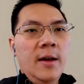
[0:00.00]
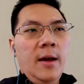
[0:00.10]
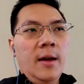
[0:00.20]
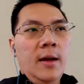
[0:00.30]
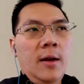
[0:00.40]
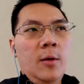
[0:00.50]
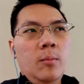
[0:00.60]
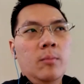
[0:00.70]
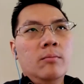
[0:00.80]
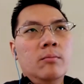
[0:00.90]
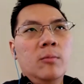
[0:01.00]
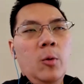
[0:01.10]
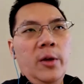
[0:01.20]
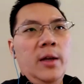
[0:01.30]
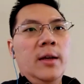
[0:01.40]
and then a
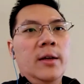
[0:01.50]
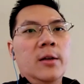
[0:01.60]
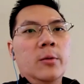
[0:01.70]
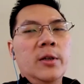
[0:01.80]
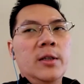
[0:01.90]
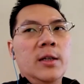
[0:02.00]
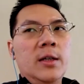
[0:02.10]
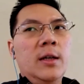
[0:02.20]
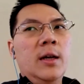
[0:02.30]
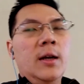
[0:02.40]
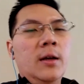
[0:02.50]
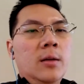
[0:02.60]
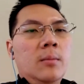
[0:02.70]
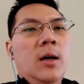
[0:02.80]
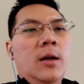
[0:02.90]
week later we did another
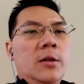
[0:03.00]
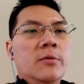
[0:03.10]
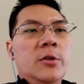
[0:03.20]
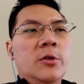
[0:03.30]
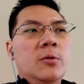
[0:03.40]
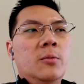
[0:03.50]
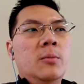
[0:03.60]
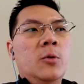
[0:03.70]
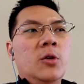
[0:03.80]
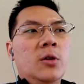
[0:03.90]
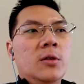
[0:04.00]
mock interview, more